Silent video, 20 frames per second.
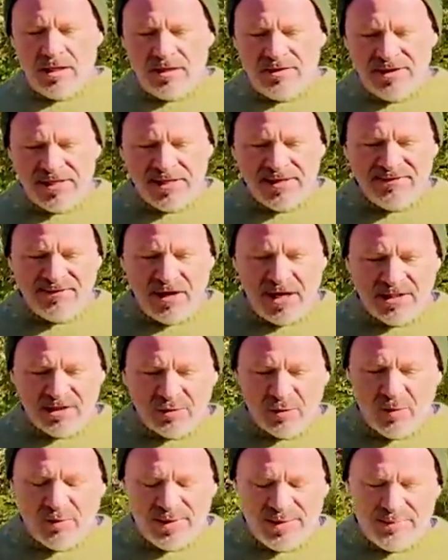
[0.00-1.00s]
think of
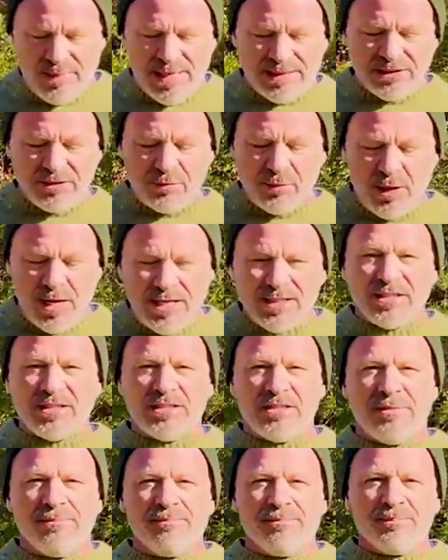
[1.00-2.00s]
us when we bench
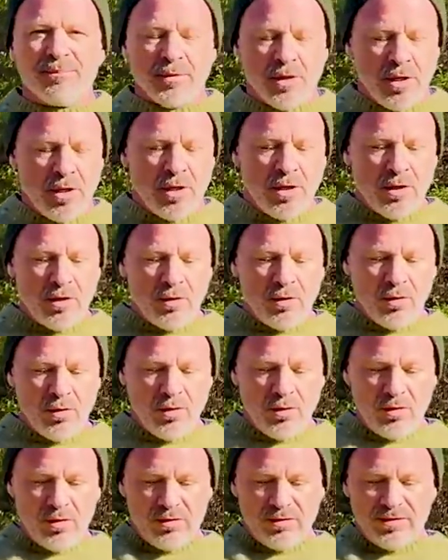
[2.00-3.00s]
press,
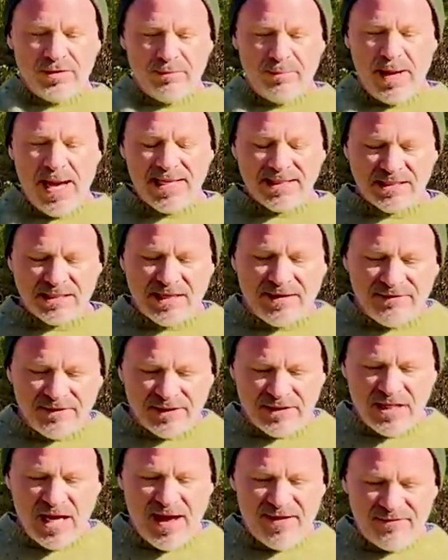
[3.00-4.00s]
the pecs
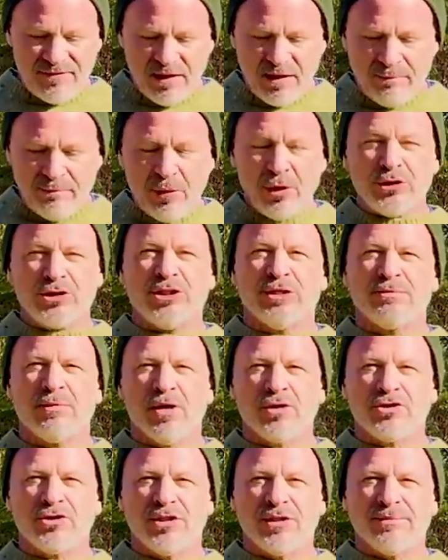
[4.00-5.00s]
definitely have a pushing
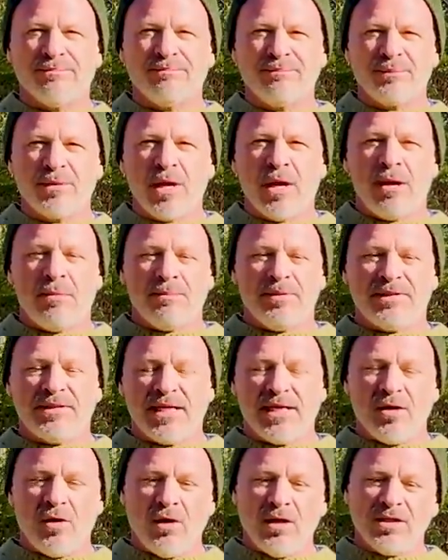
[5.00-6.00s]
motion, but
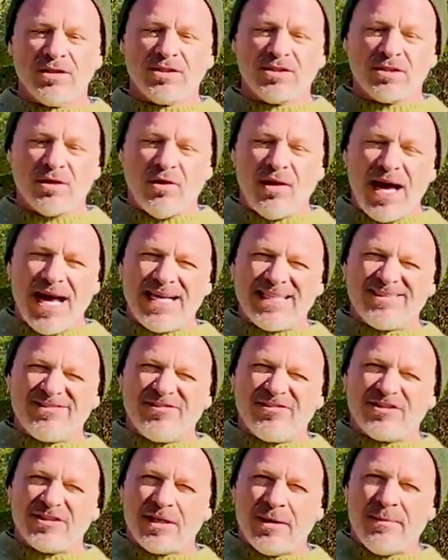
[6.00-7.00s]
they also have
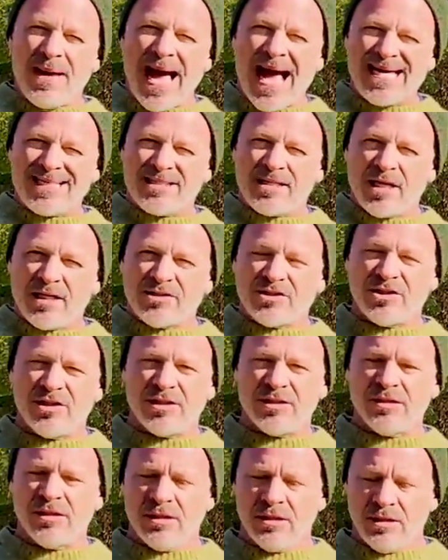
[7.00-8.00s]
some
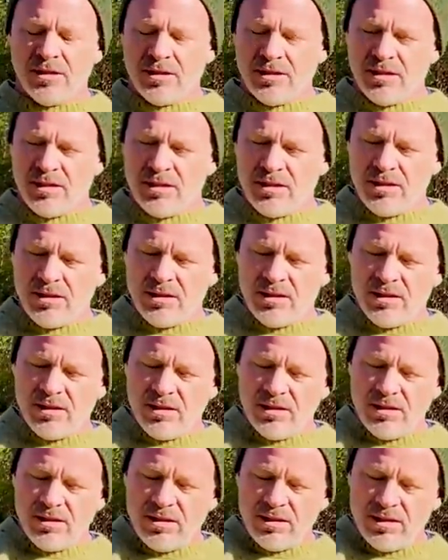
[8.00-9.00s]
adduction
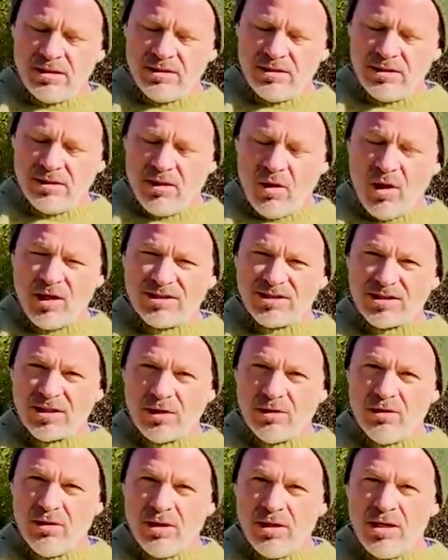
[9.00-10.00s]

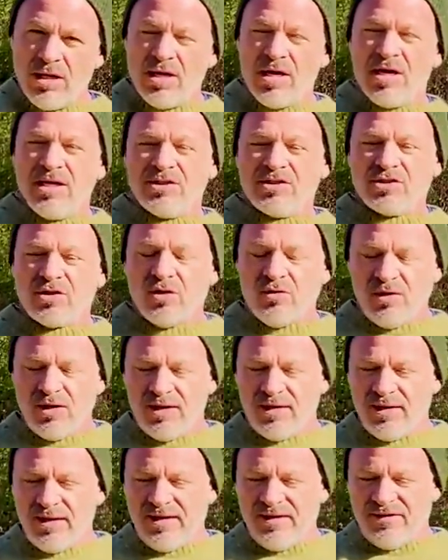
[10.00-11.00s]
also. So
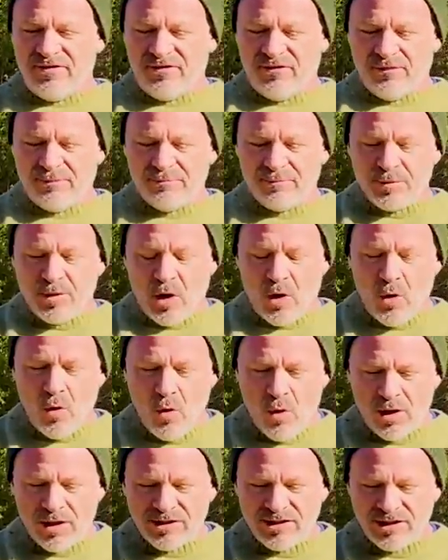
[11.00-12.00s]
if a
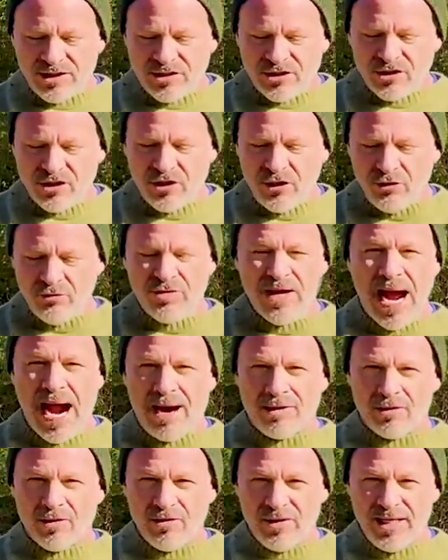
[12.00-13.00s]
horse is too
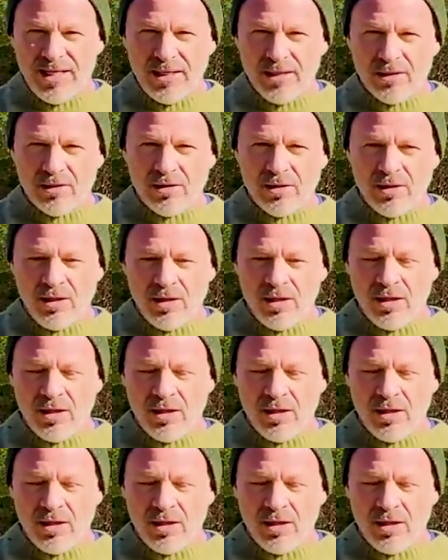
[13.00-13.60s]
narrow here,